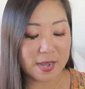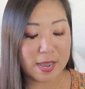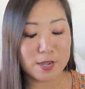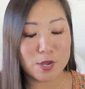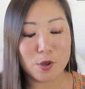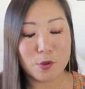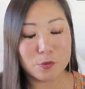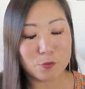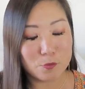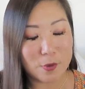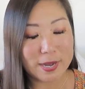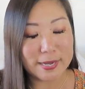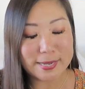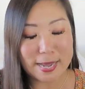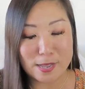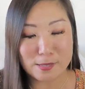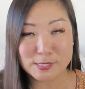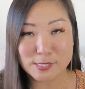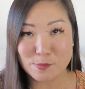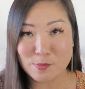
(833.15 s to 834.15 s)
I know right
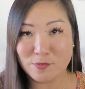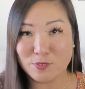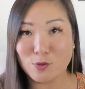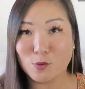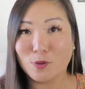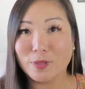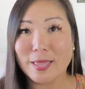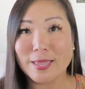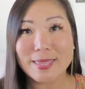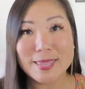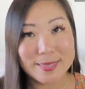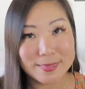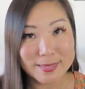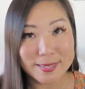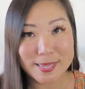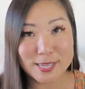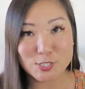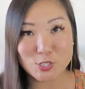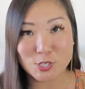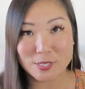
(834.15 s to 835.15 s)
now some of you are like in
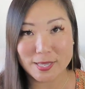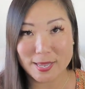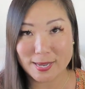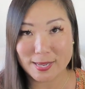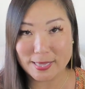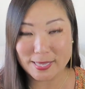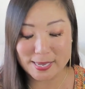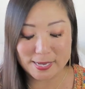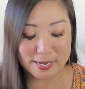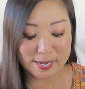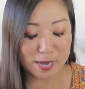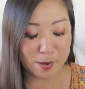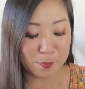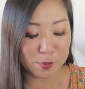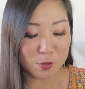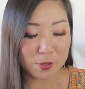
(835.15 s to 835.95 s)
the kitchen, like cleaning up.